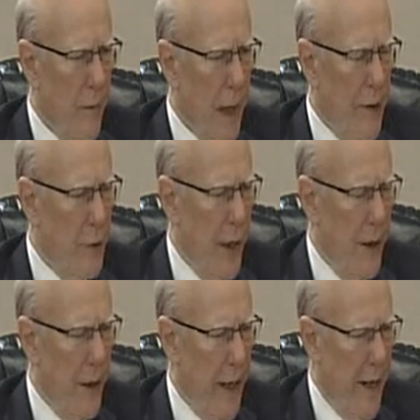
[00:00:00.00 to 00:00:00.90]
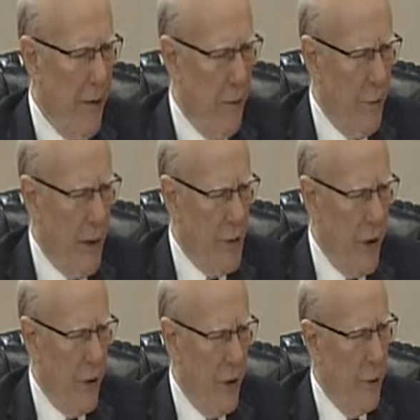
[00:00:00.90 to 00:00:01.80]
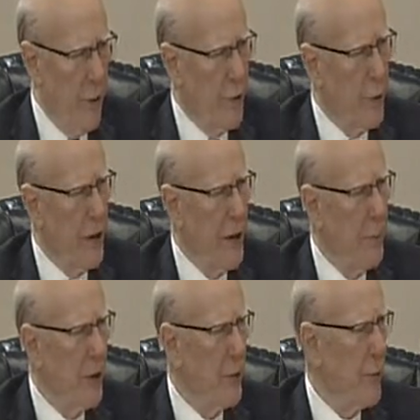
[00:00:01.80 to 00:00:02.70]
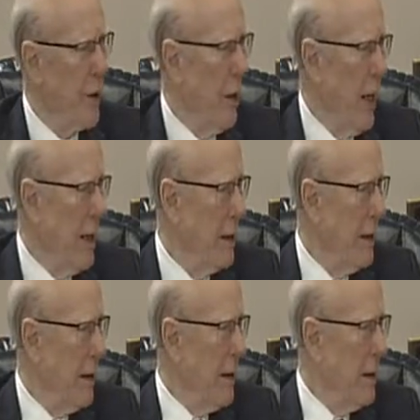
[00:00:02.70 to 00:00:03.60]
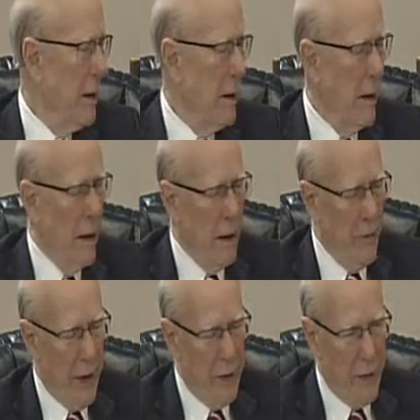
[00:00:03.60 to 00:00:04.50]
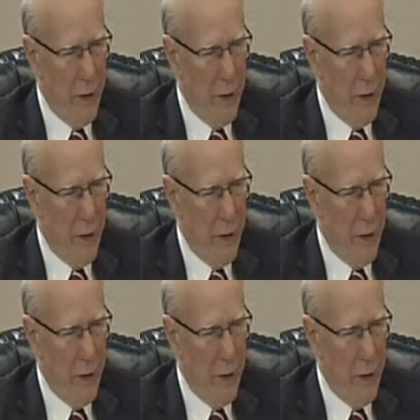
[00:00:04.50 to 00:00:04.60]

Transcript: I tried to get out of it by sitting under a tree because it was hot. And then